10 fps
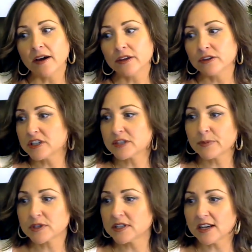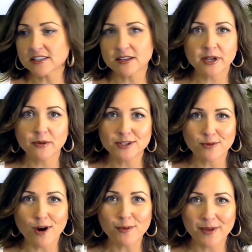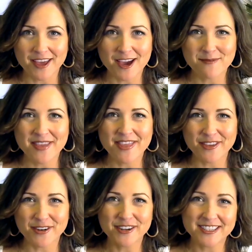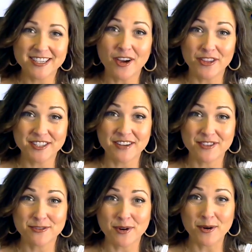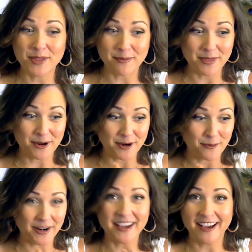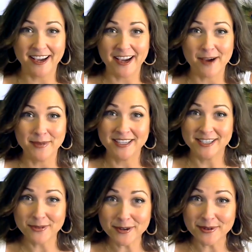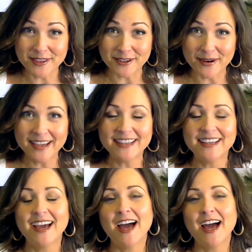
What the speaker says: you're just supposed to tell somebody what's wrong with them, and then they're going to see all the stuff that's wrong with them, and they're going to want to come in to work with you, right?